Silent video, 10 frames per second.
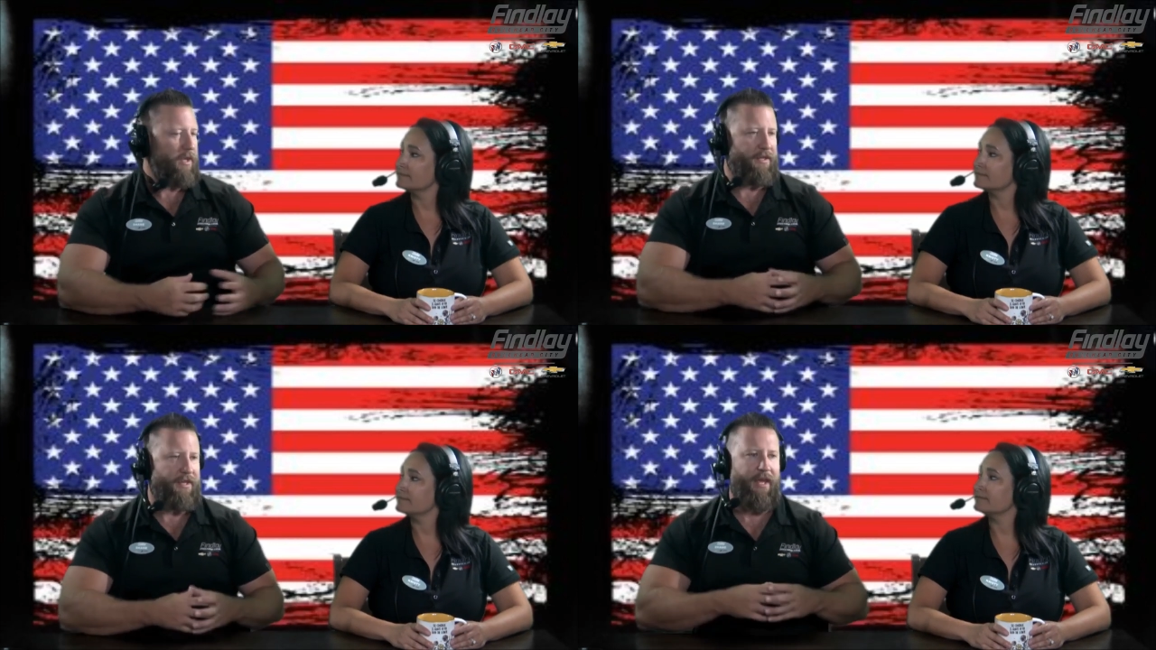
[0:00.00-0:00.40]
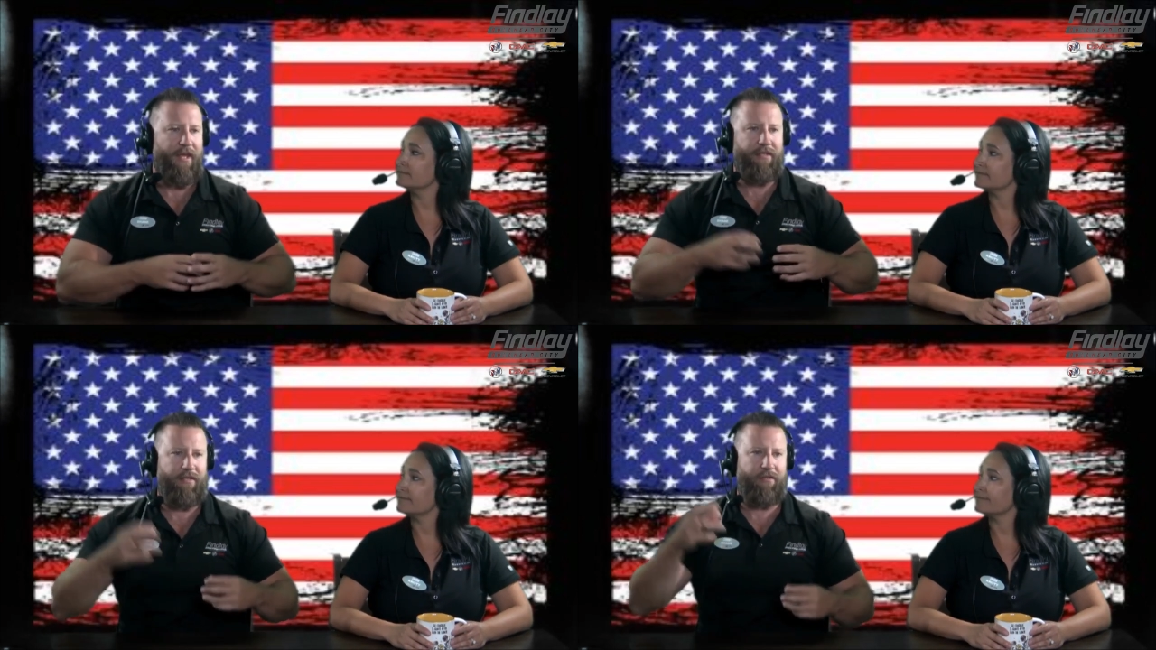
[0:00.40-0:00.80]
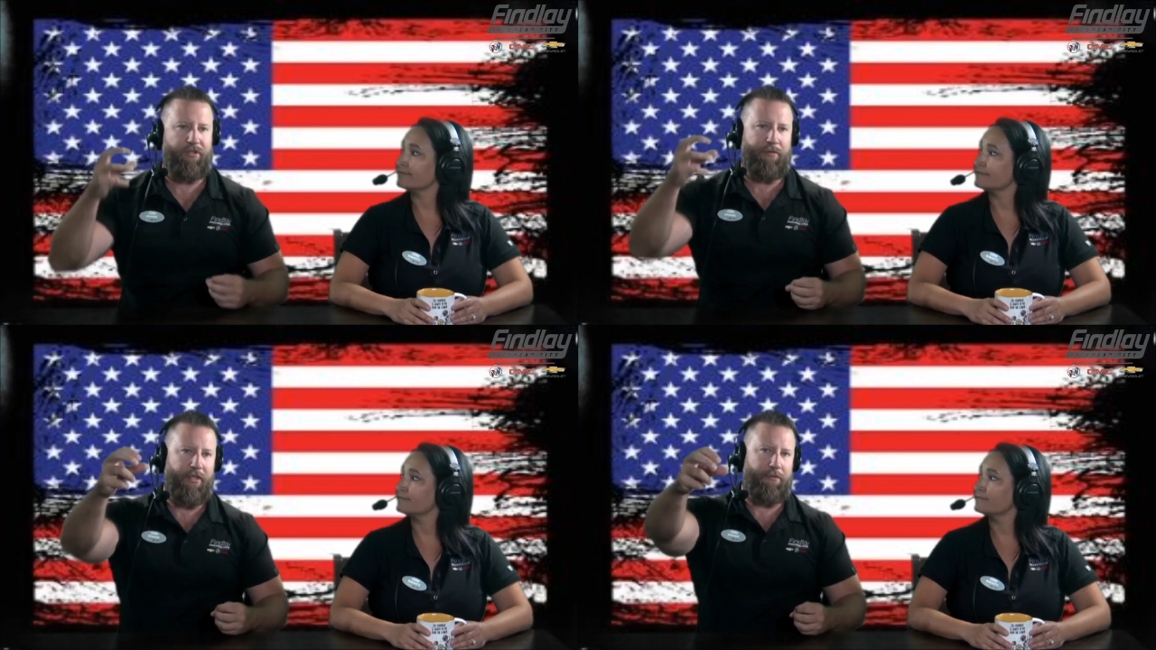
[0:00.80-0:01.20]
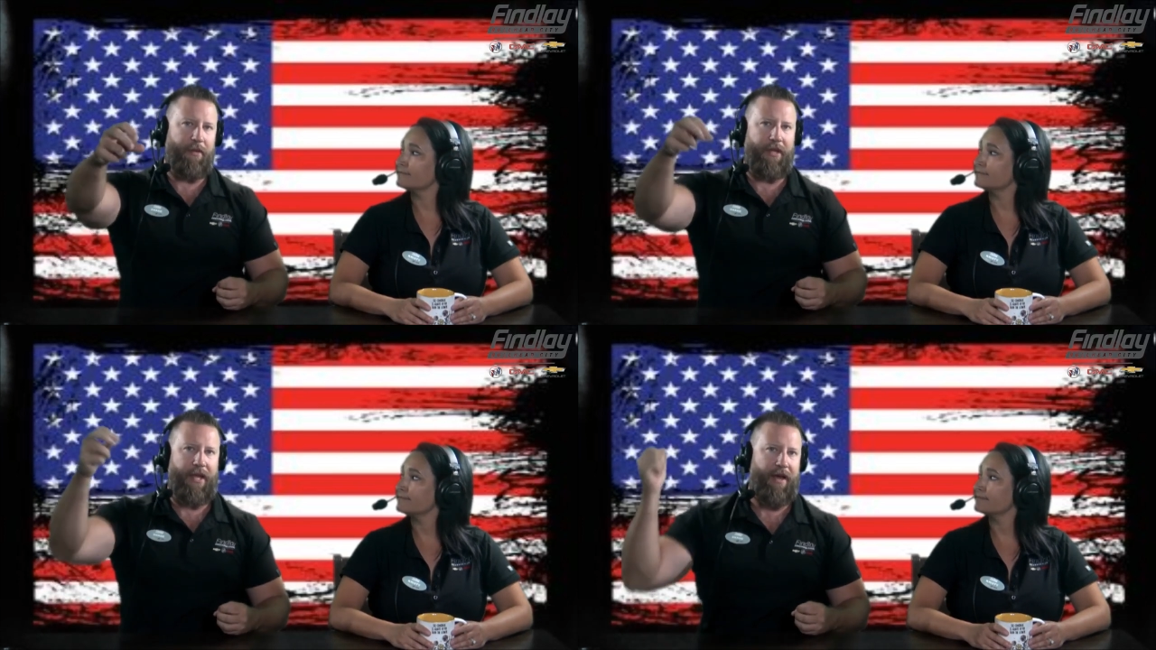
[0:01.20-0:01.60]
Speaker 1: it takes the
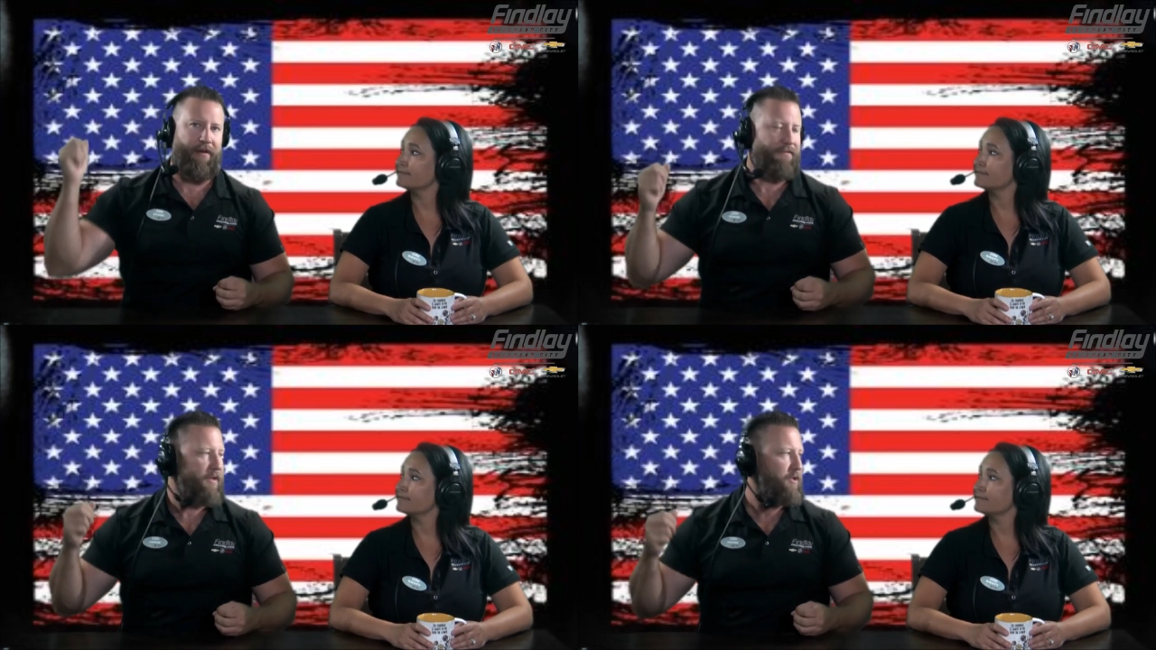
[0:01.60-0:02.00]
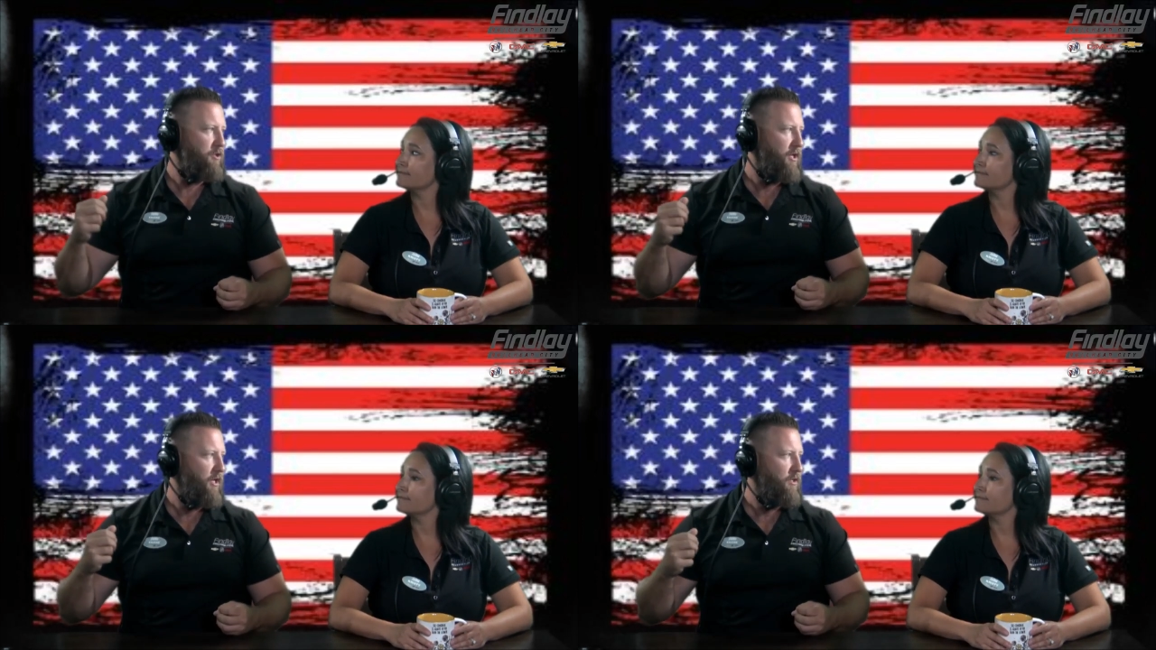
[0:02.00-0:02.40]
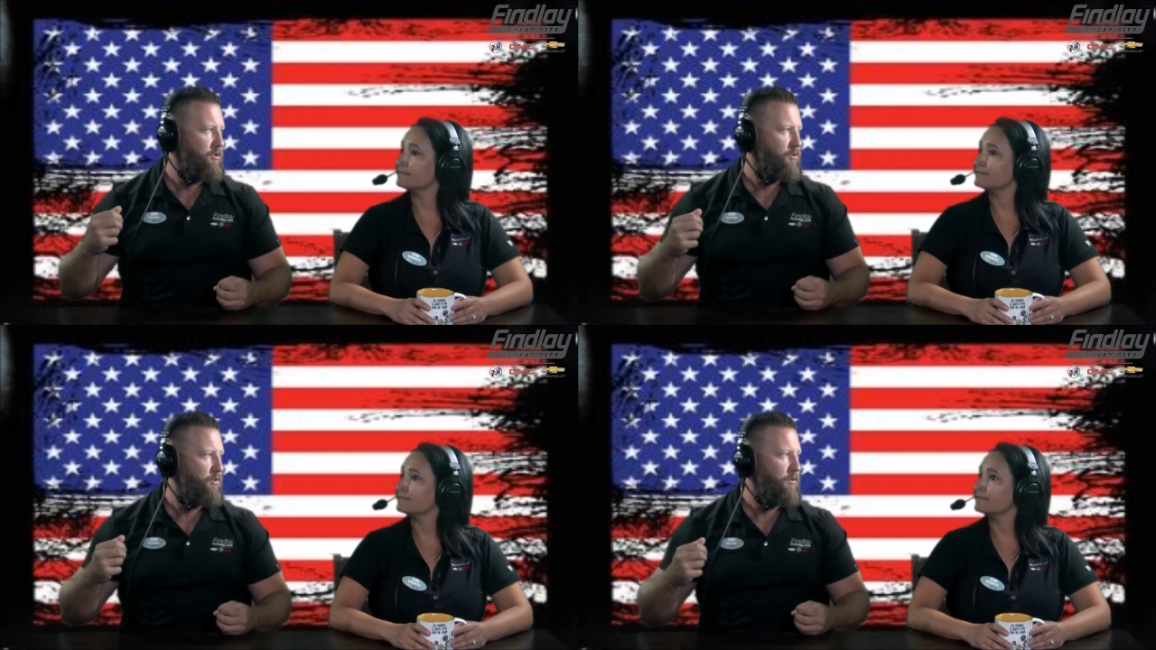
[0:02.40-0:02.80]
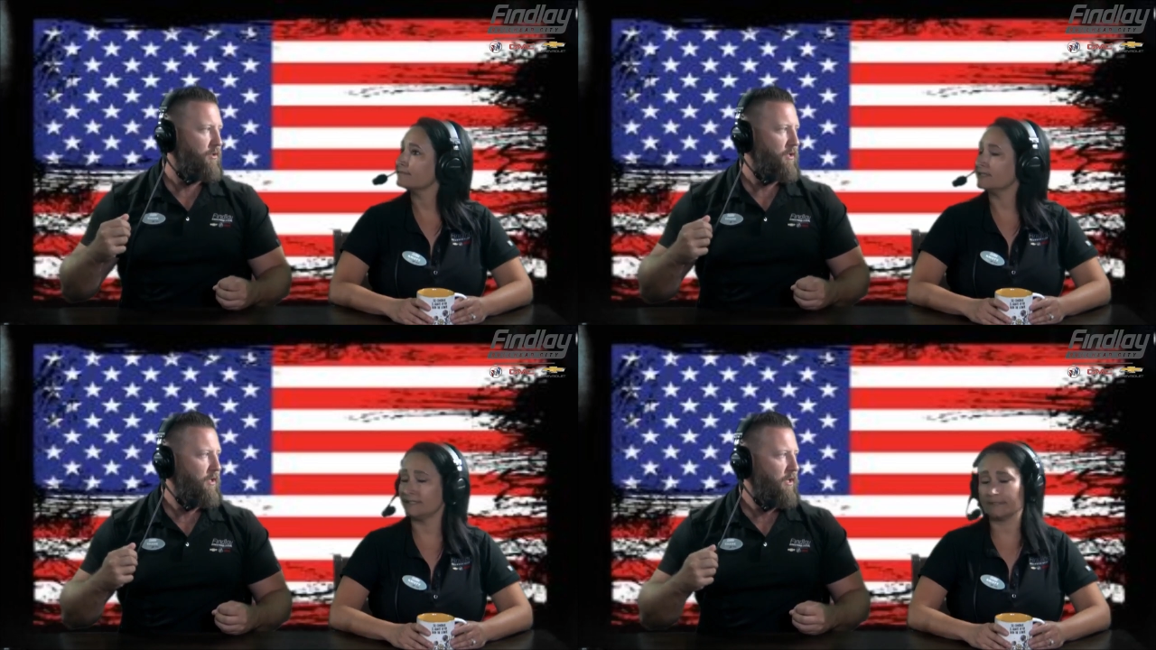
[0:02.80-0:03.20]
responsibility out of things you can't control.
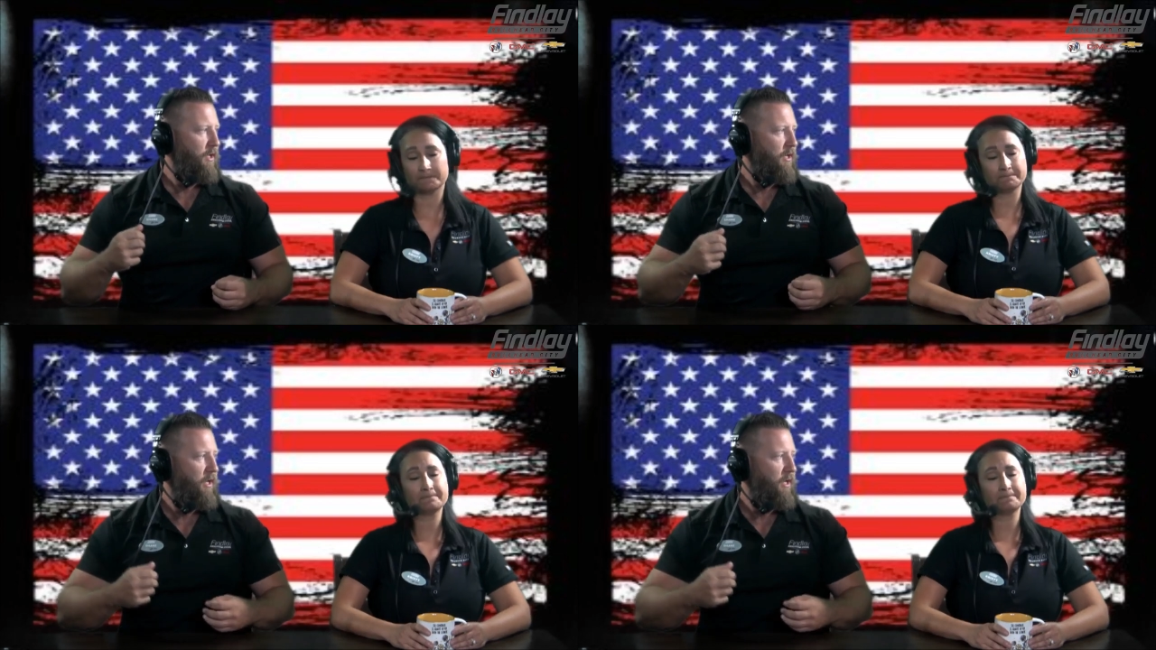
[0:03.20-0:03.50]
Yeah.